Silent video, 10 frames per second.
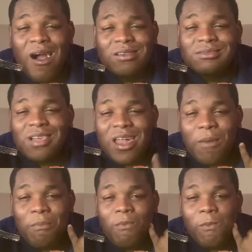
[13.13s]
that I
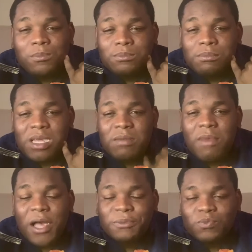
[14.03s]
bit
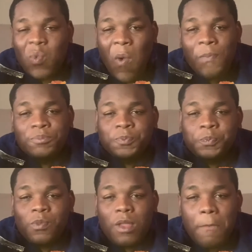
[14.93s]
my
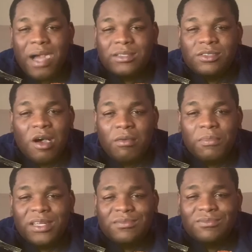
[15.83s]
tongue.
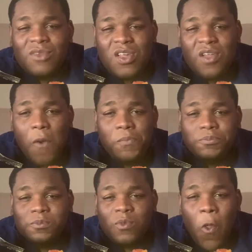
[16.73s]
But you know,
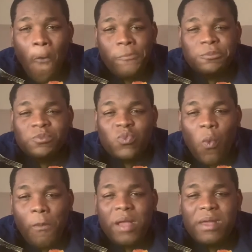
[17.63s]

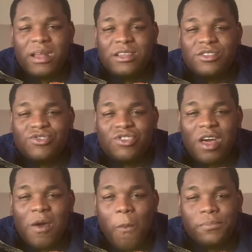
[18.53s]
maybe I need to shut
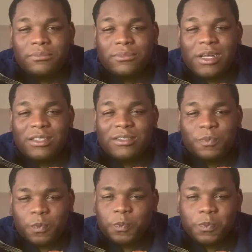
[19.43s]
up because
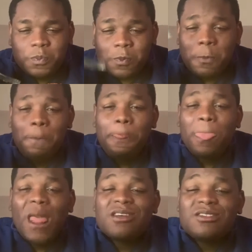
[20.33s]

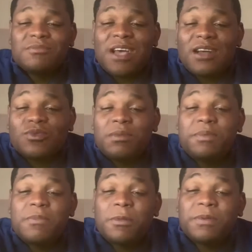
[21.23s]
sometimes when
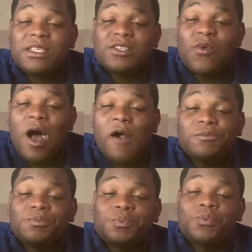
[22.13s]
people piss you off
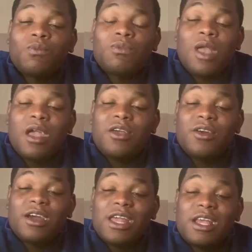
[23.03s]
and
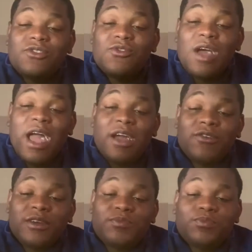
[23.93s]
you're gonna get too
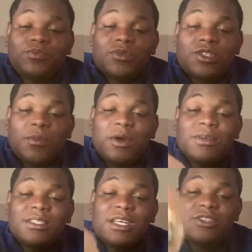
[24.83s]
angry, someone
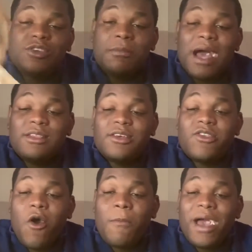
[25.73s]
will say to you, bite your
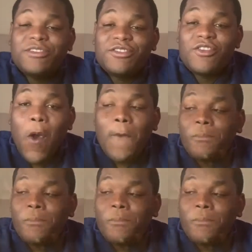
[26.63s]
tongue, bite your tongue.